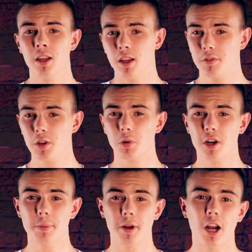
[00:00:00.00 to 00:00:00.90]
If you're
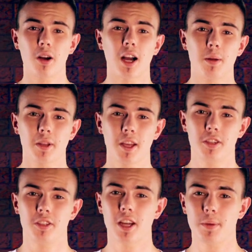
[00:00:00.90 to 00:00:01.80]
worried about how
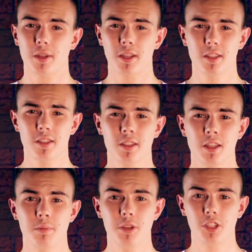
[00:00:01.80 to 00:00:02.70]
complicated your topic is,
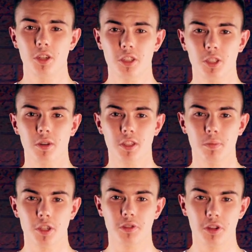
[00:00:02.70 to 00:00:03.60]
be sure to do as
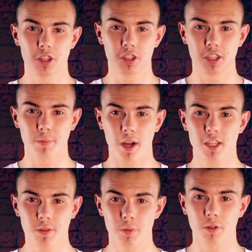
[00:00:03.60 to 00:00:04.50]
much research as
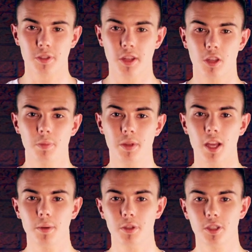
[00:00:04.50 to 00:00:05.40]
possible so that you'll be
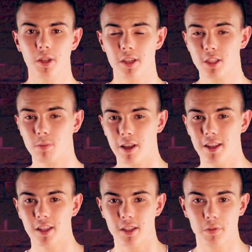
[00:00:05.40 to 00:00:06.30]
able to
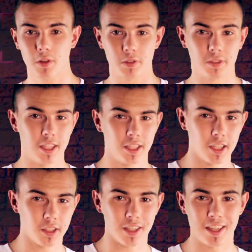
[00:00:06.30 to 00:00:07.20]
explain the difficult
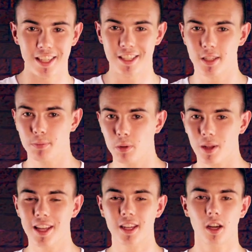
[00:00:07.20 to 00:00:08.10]
details in a
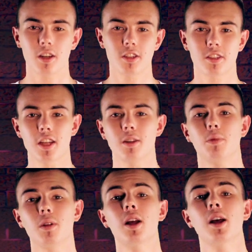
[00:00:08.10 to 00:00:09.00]
simple and
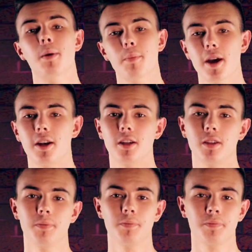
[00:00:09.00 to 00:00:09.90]
understandable manner.
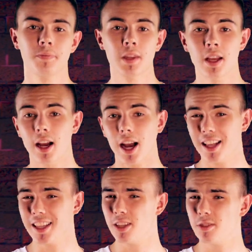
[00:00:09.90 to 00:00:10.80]
I
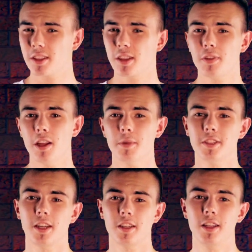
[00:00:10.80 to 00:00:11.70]
like using the Feynman
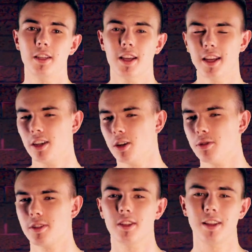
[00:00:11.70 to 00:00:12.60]
technique, and it
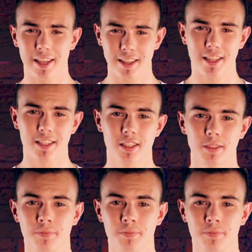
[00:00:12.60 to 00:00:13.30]
goes like this.